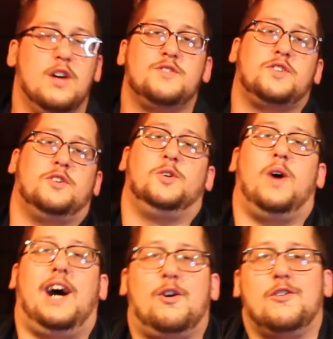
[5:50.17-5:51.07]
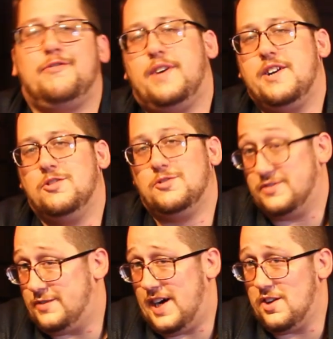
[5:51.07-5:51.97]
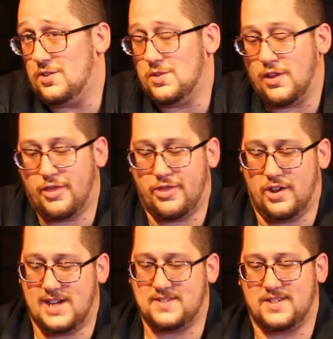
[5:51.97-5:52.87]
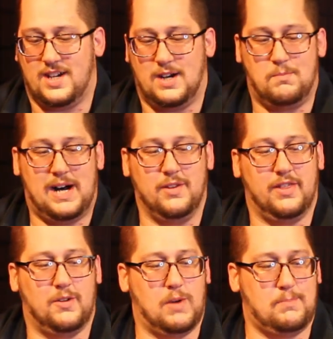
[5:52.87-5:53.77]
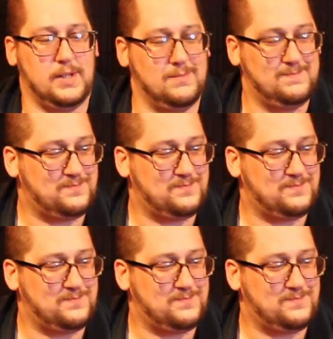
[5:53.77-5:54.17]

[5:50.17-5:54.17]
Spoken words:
So our final thoughts about the weapon.